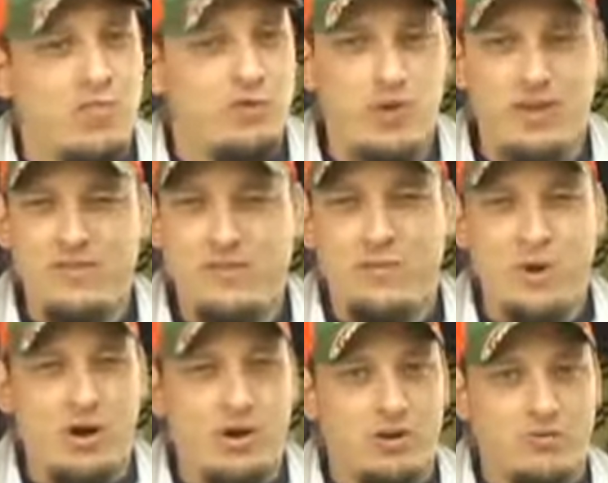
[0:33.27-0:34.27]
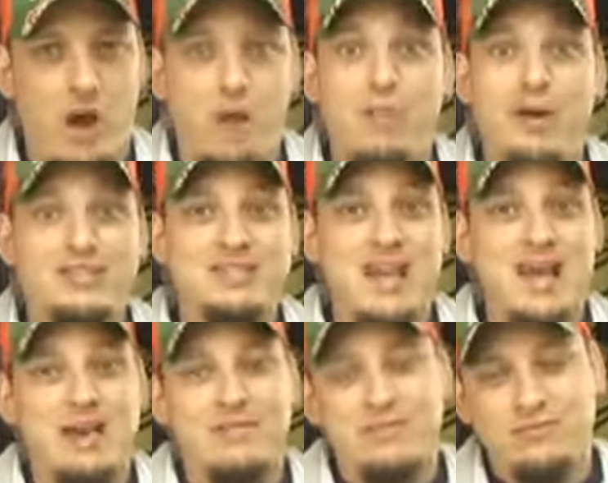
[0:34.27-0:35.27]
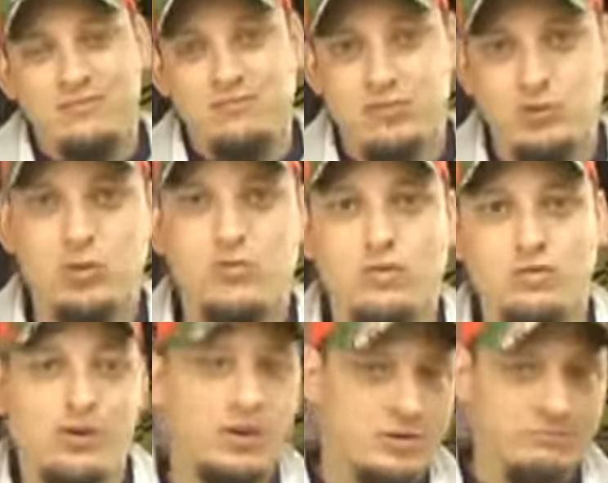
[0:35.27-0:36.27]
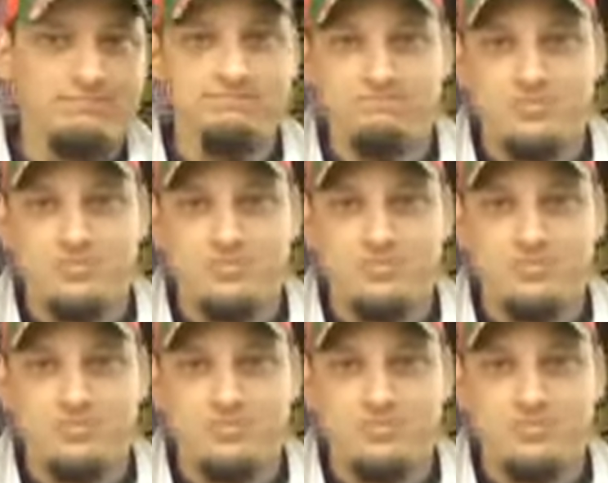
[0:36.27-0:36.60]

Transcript: Three of them are a must-have. Two of them are,